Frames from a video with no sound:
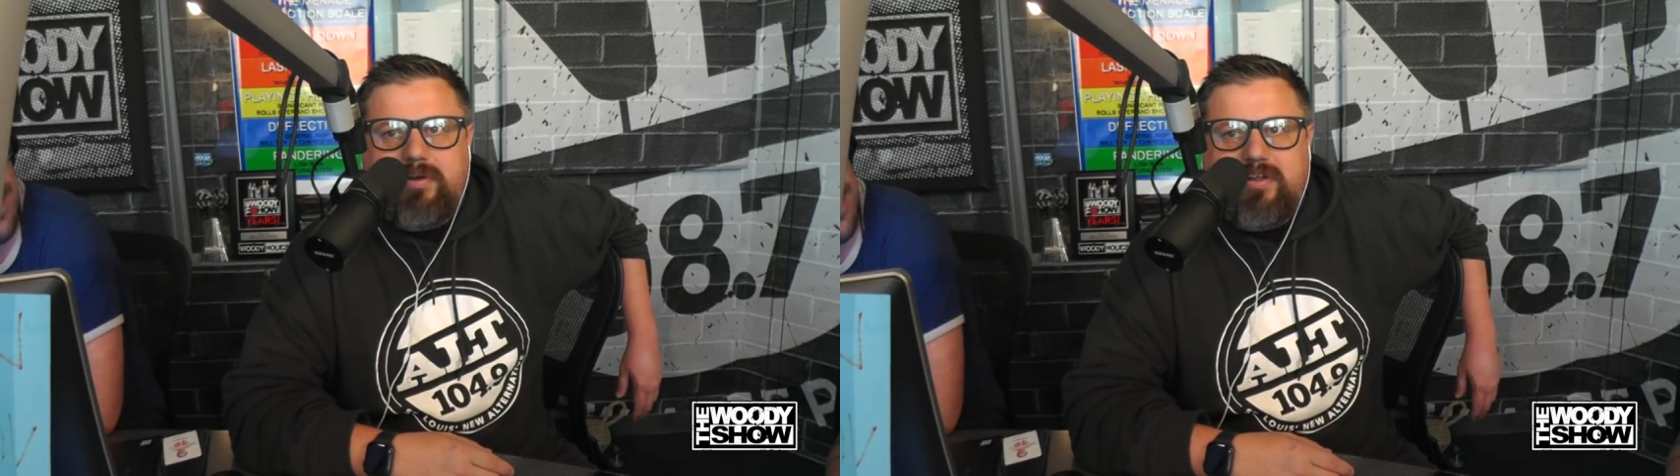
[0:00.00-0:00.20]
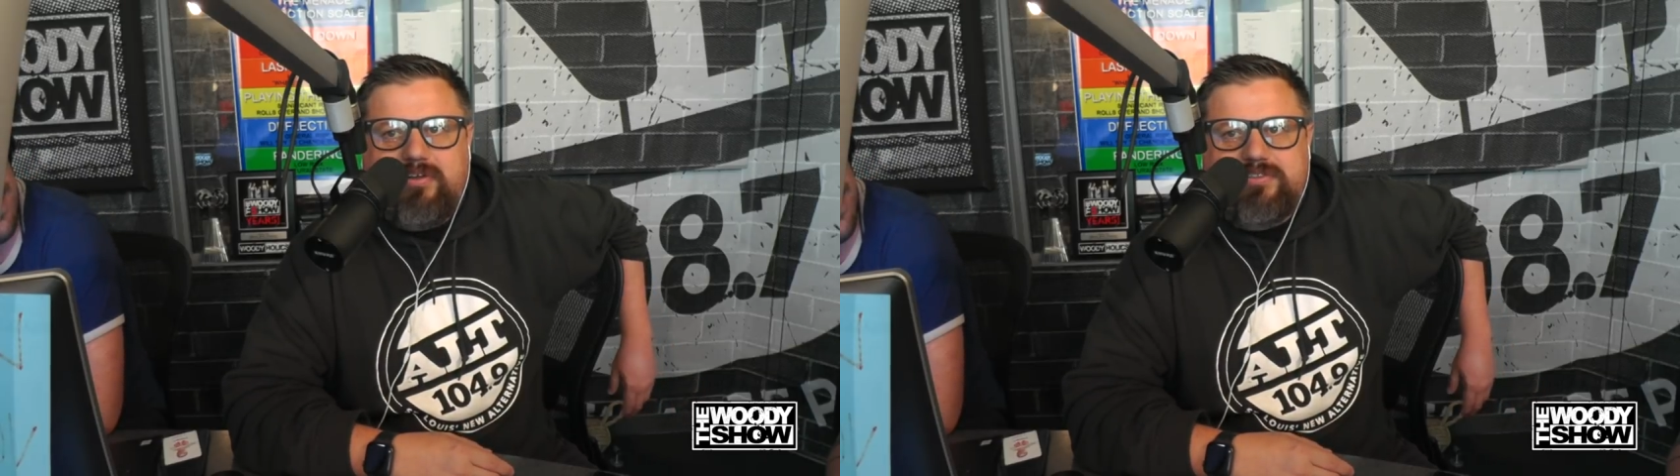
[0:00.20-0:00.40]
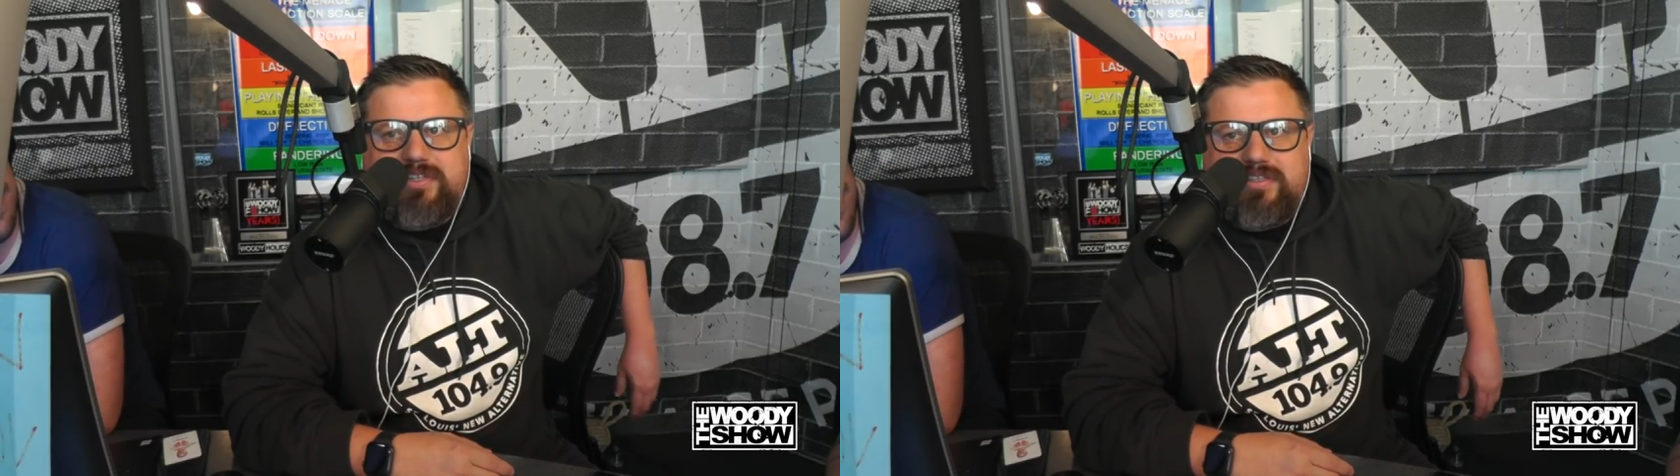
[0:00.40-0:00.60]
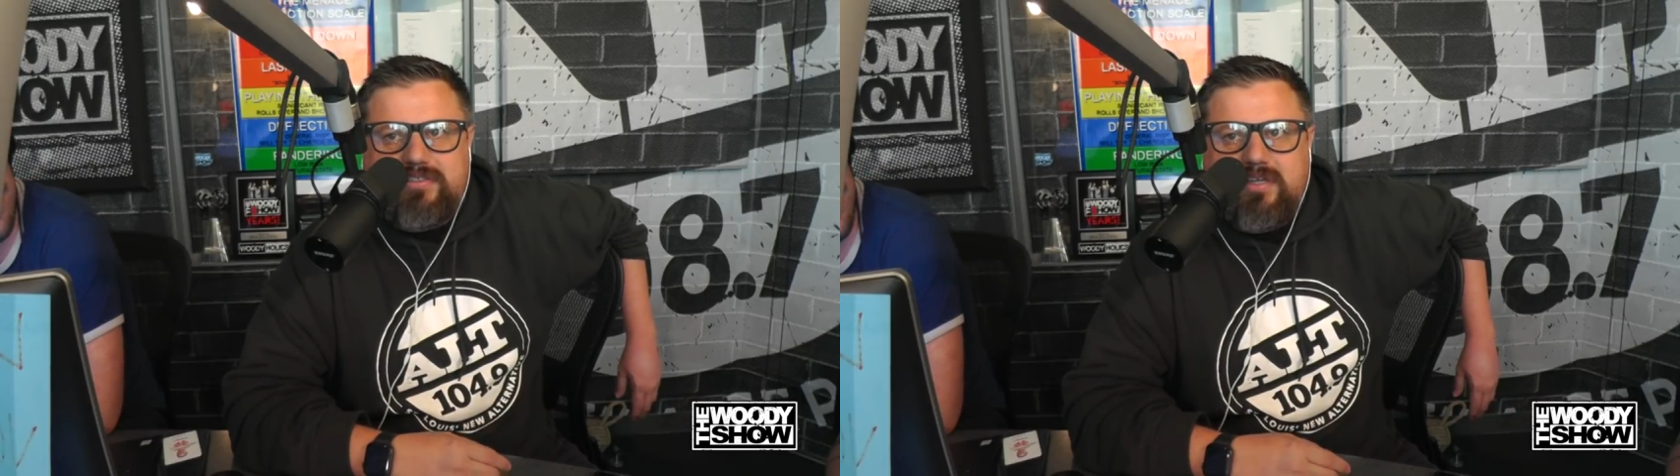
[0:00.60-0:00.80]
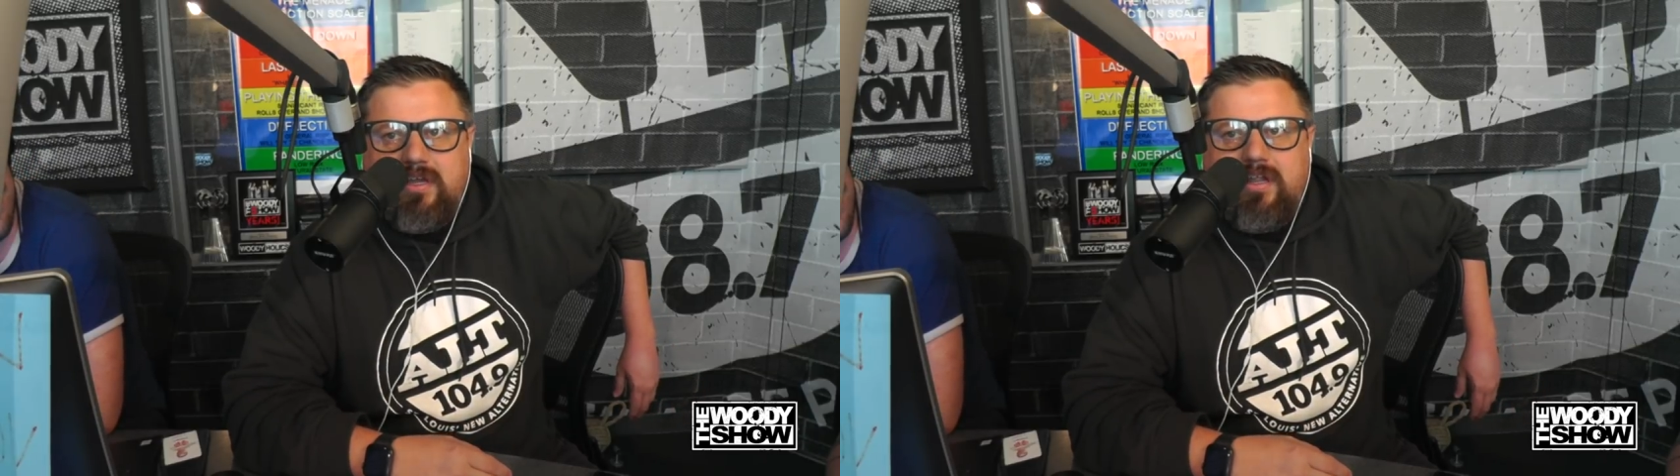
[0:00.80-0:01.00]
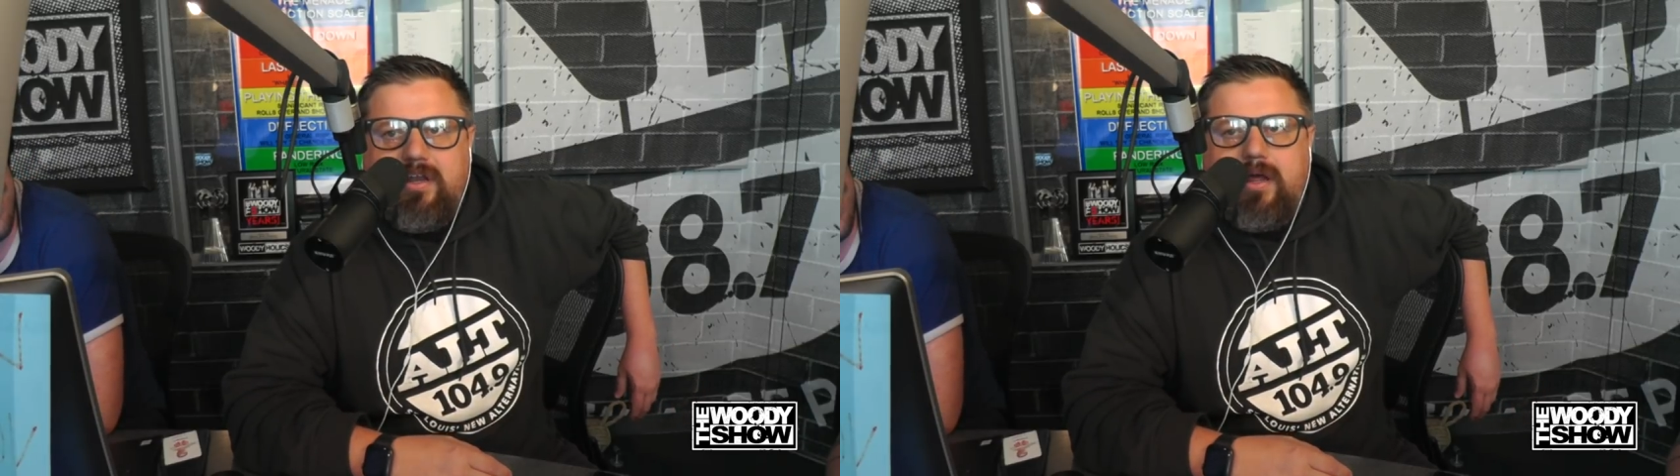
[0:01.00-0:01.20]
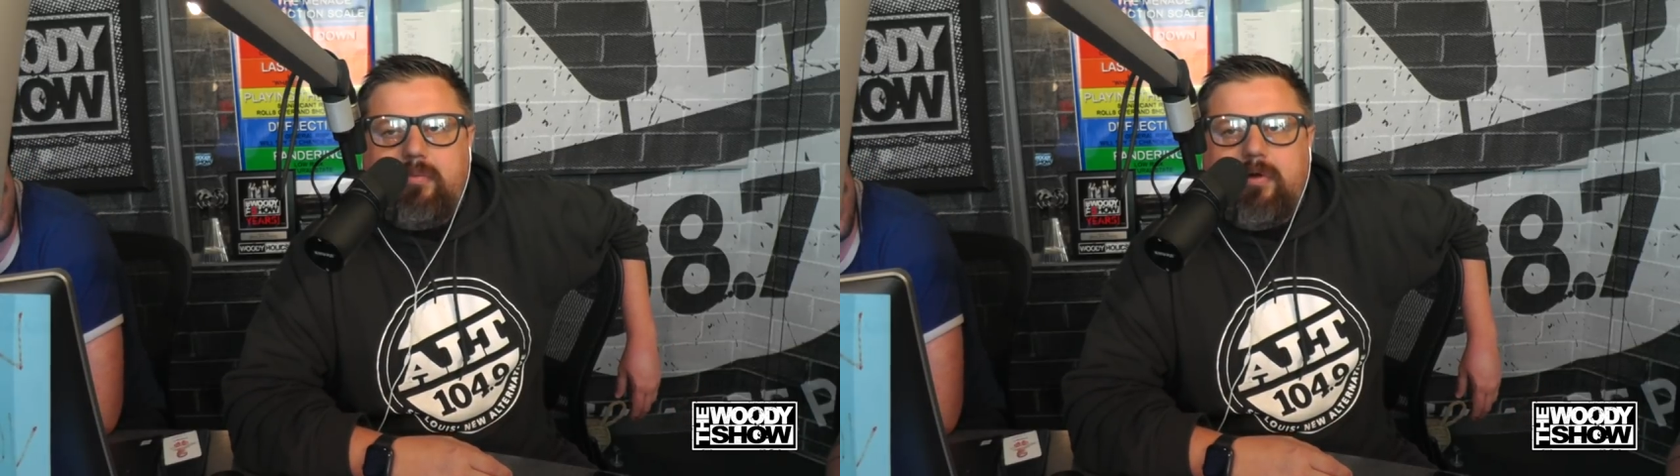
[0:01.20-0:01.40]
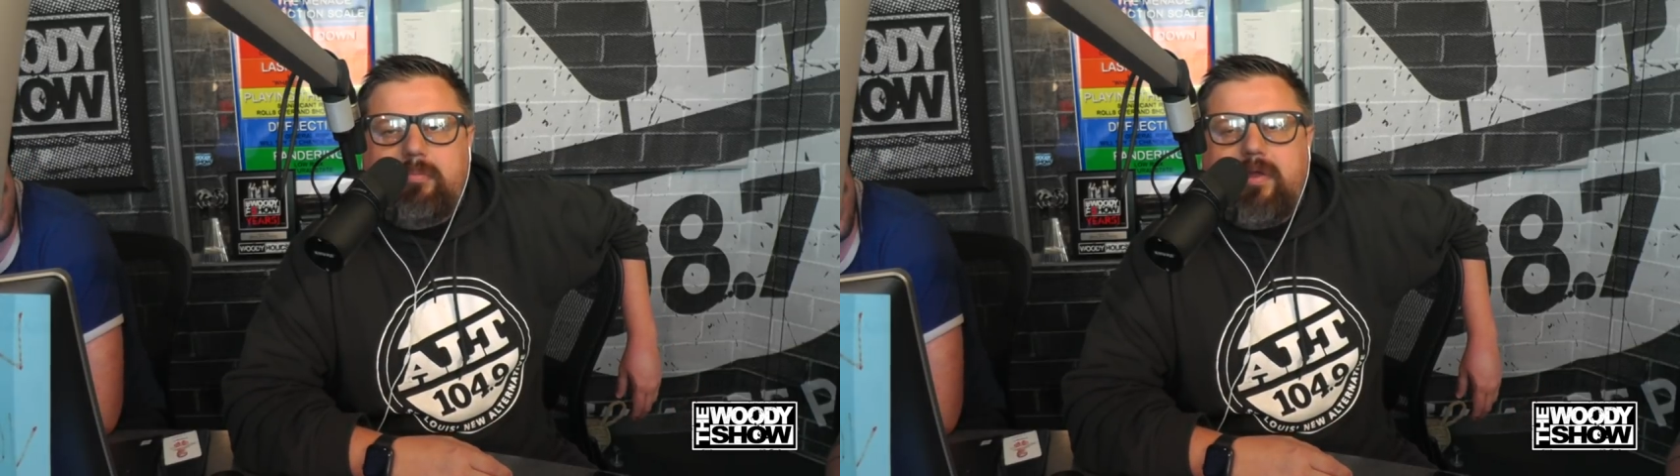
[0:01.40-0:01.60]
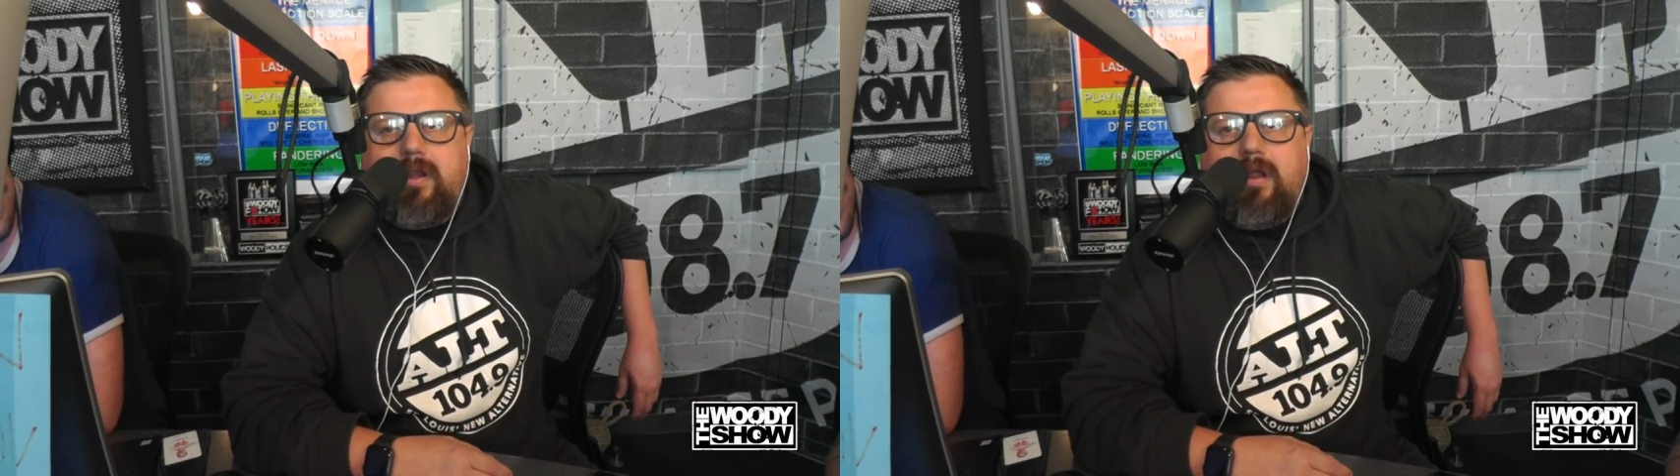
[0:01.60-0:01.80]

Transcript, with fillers: but it goes like this: network bed.